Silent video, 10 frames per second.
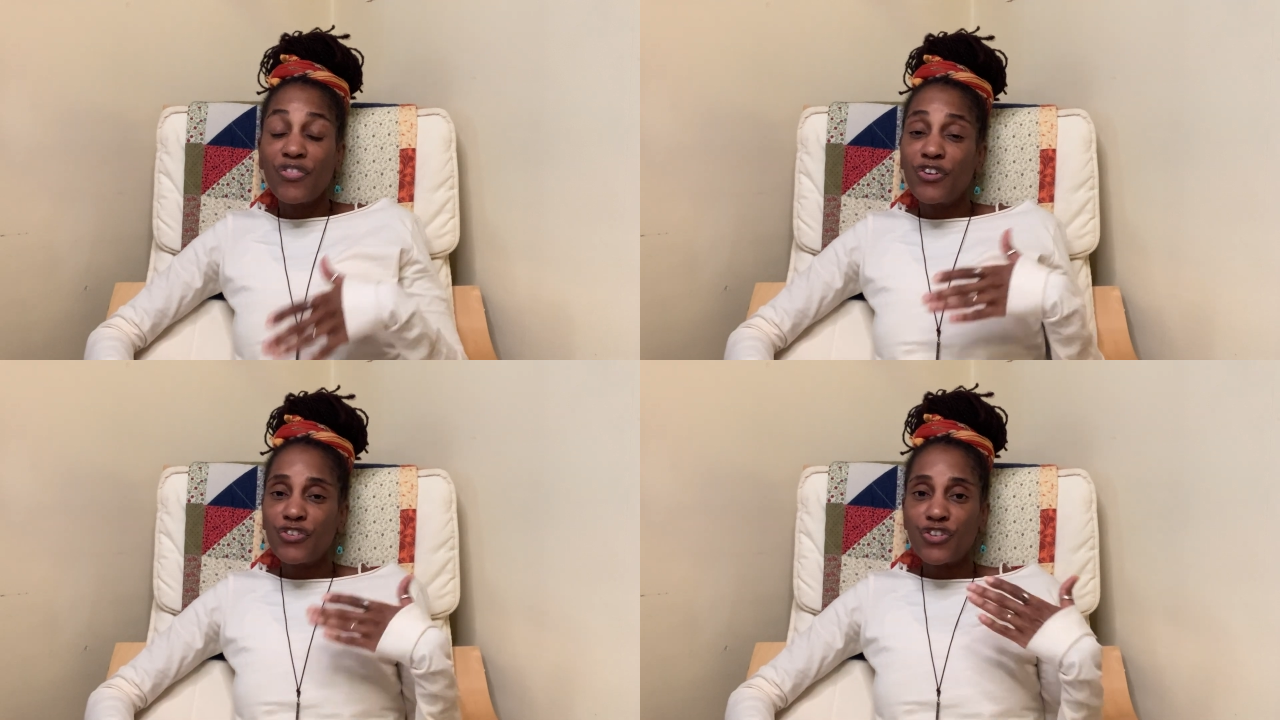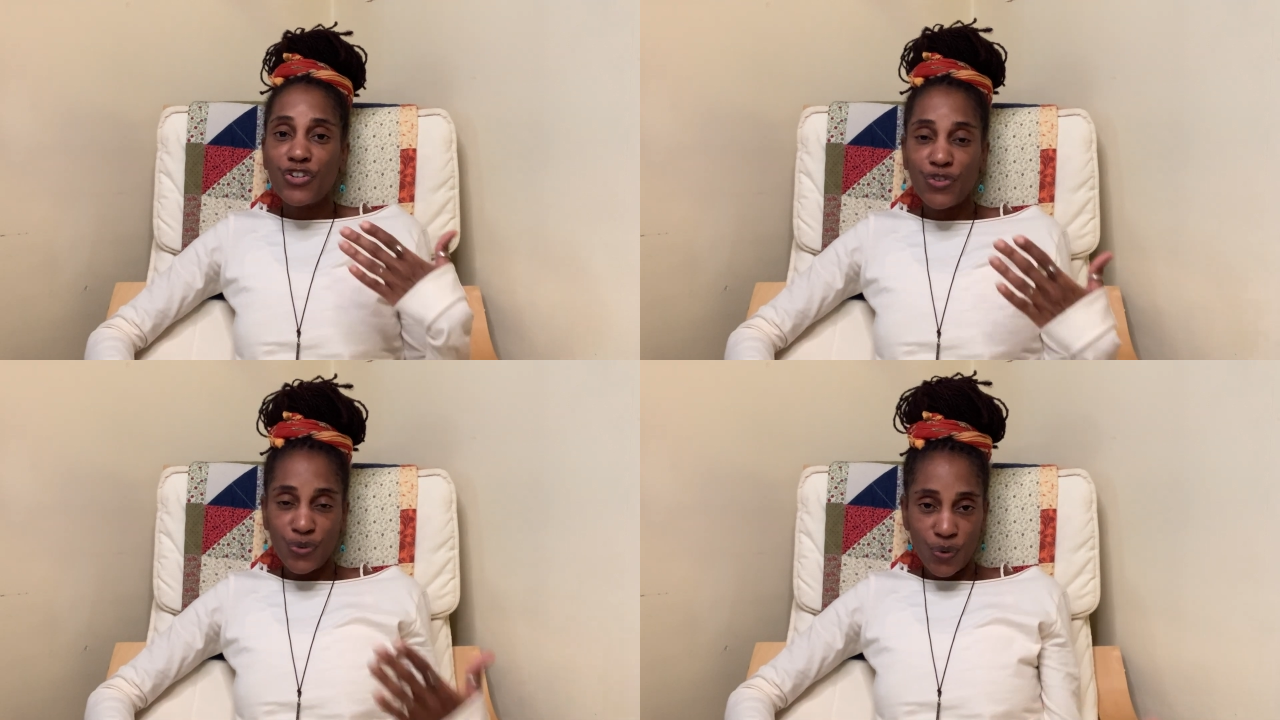the
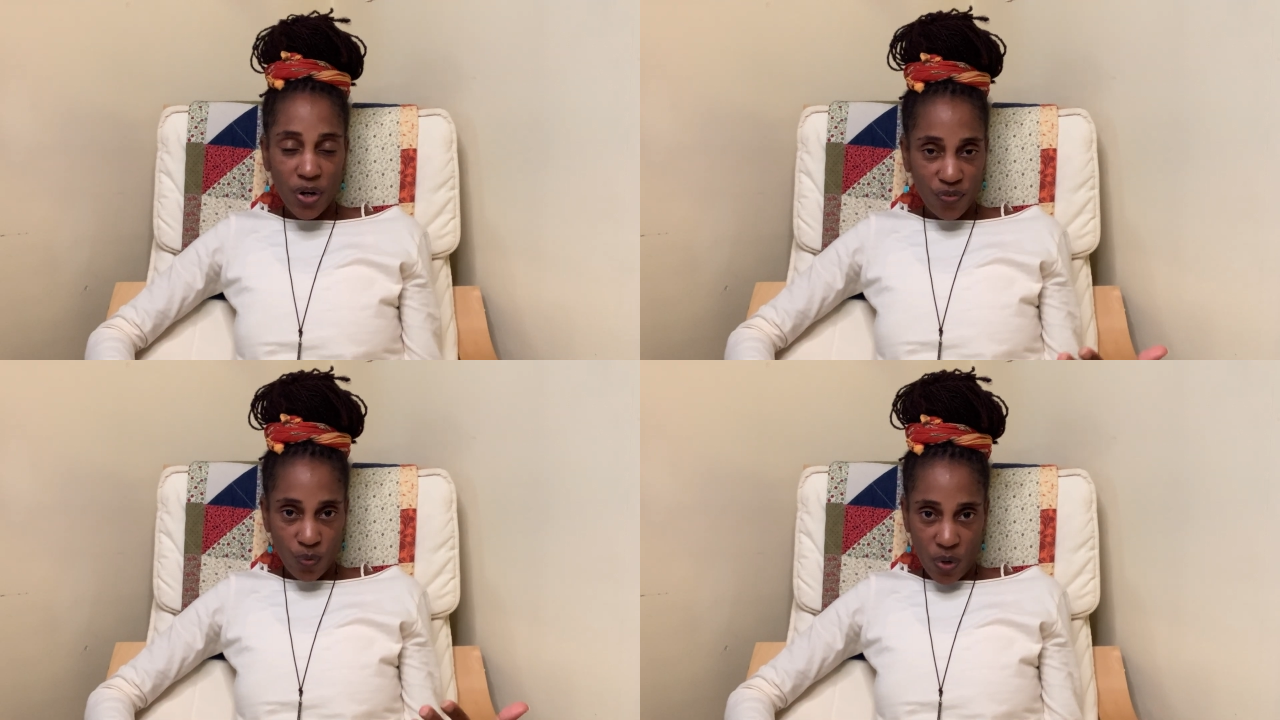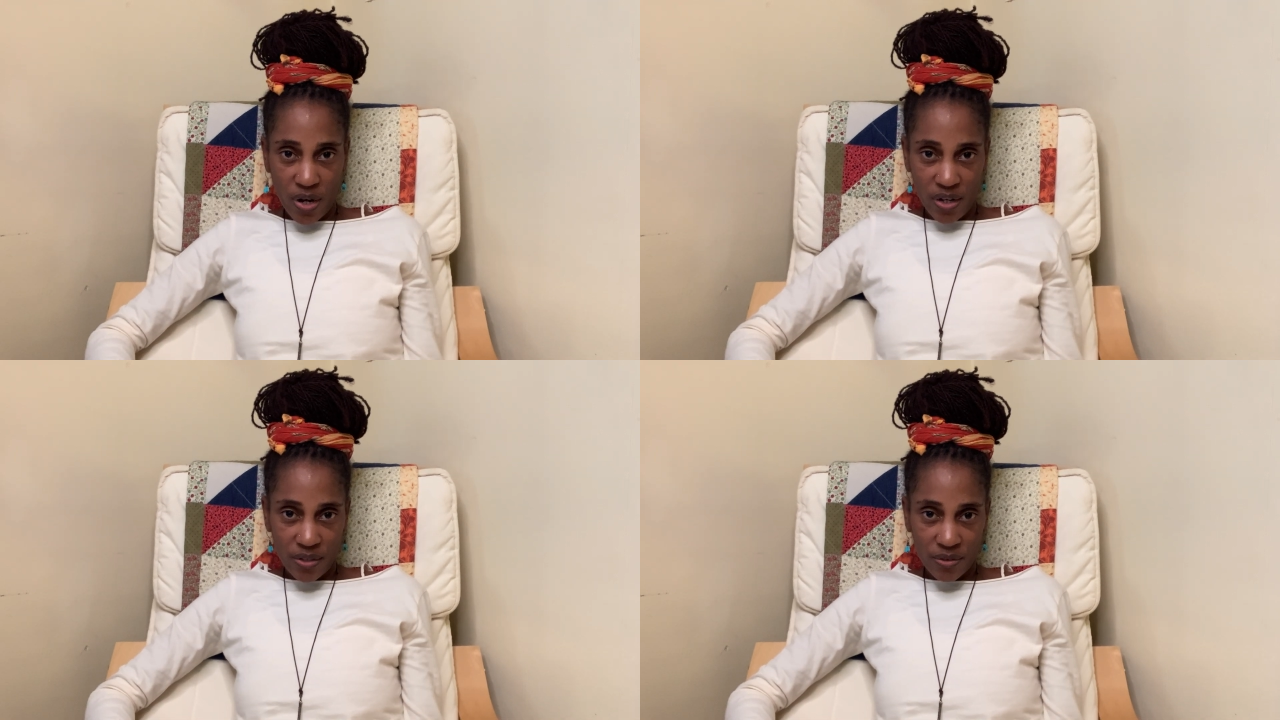Two of
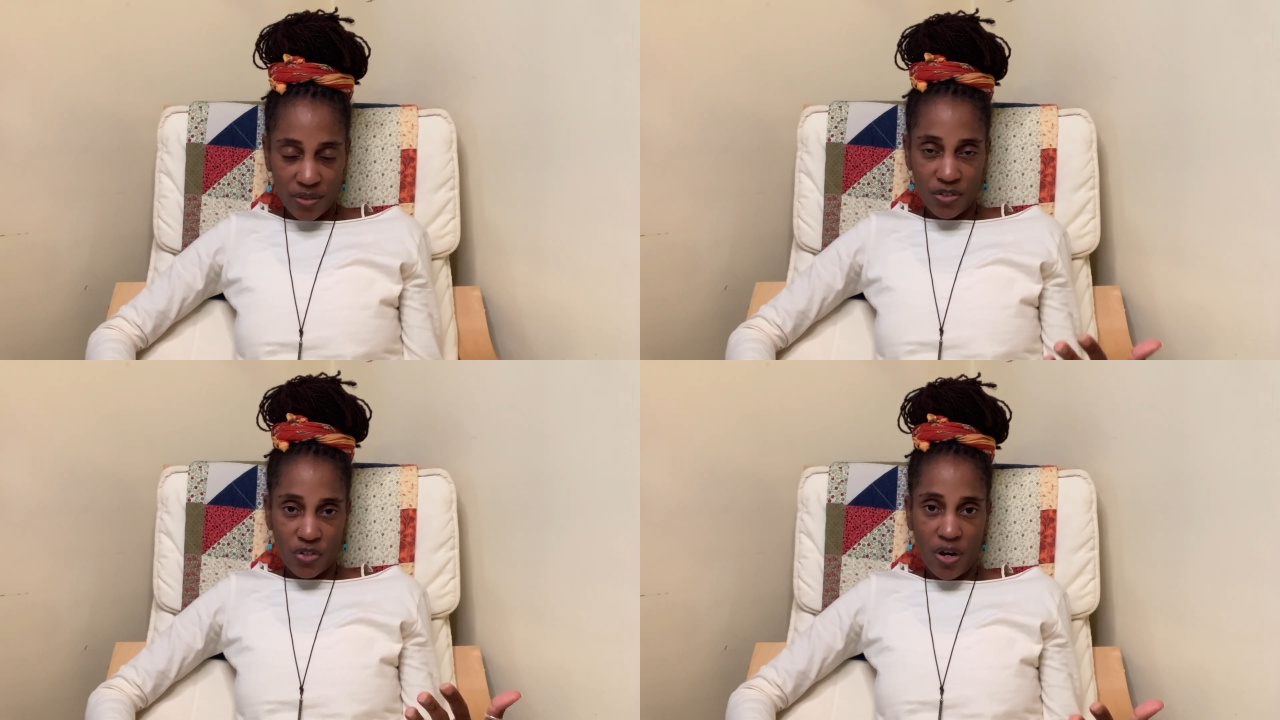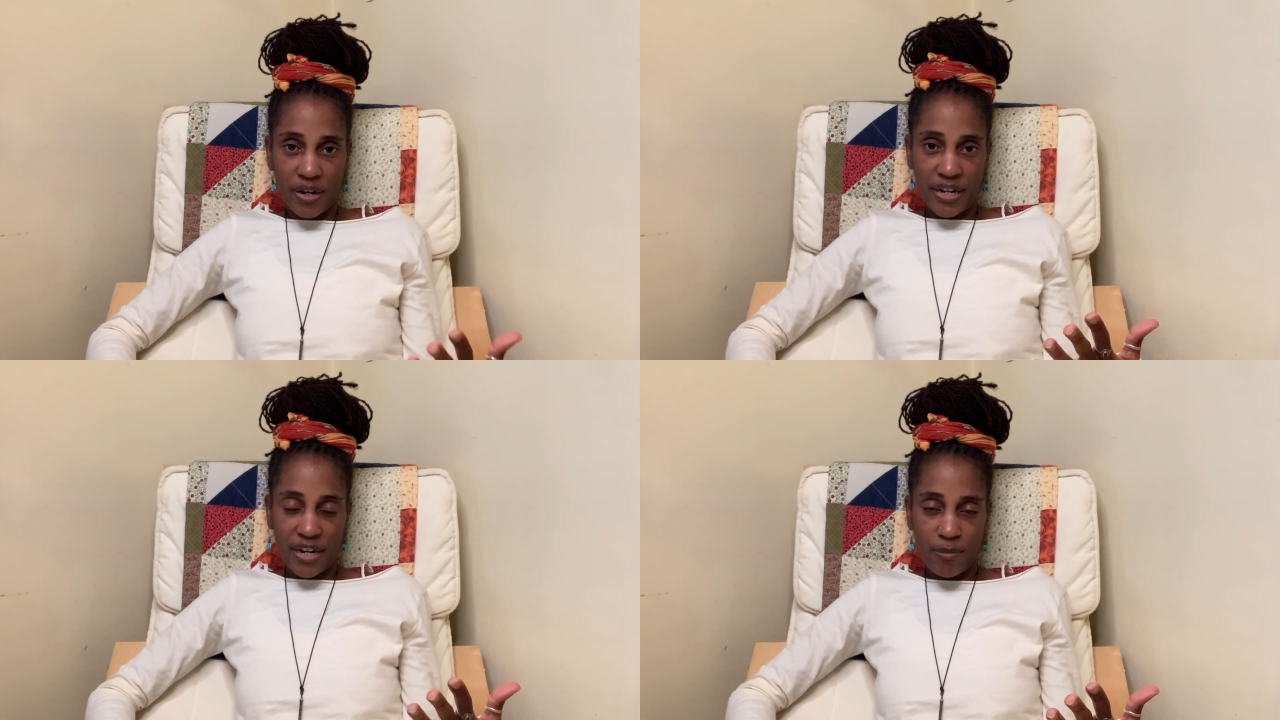Wands is
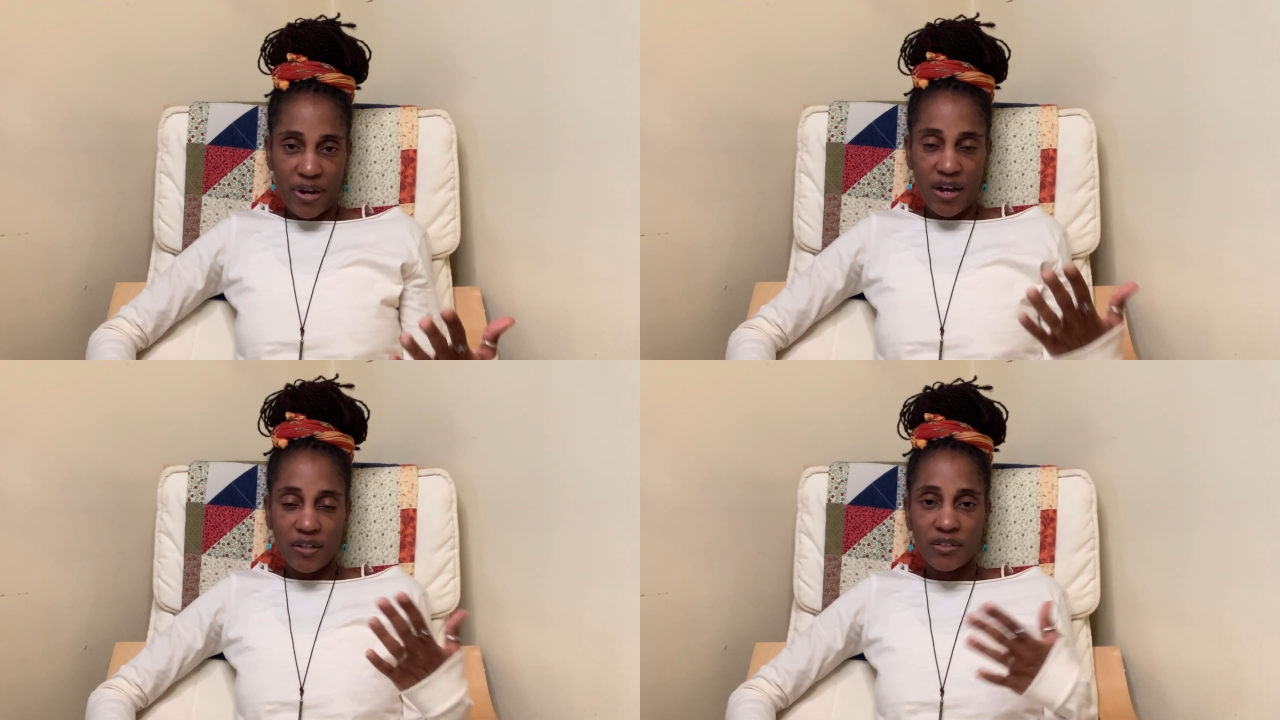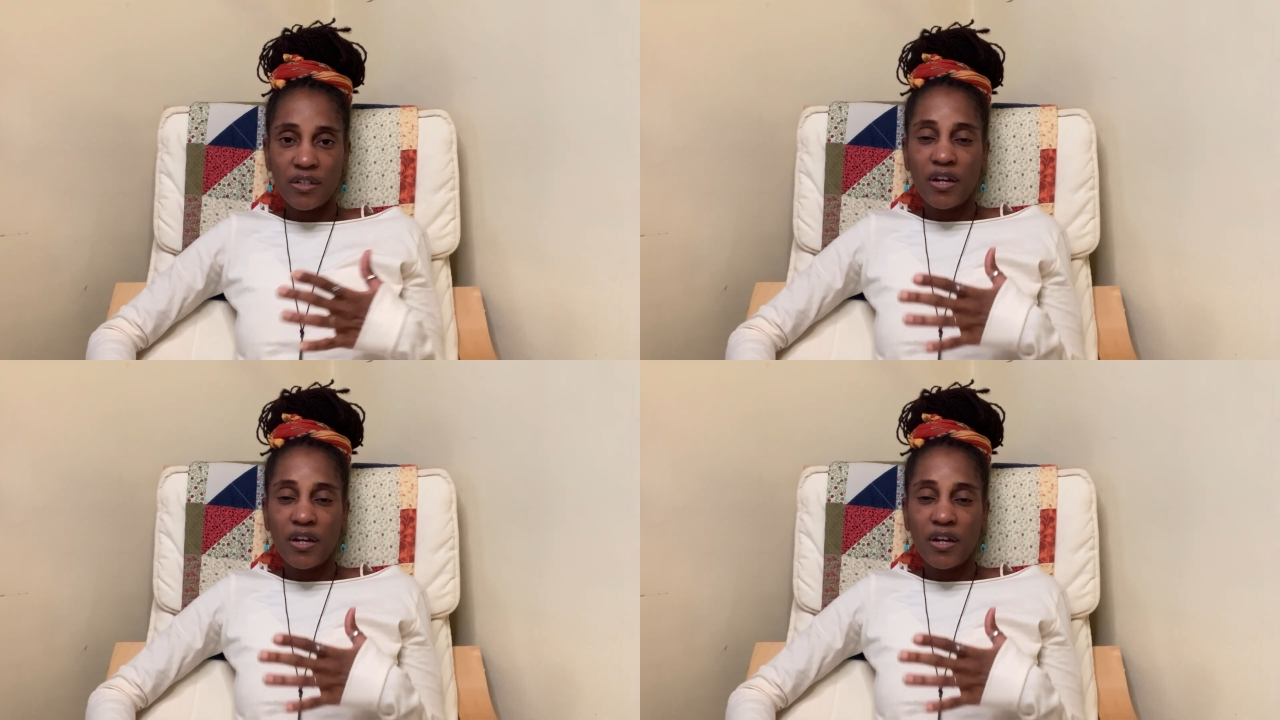talking about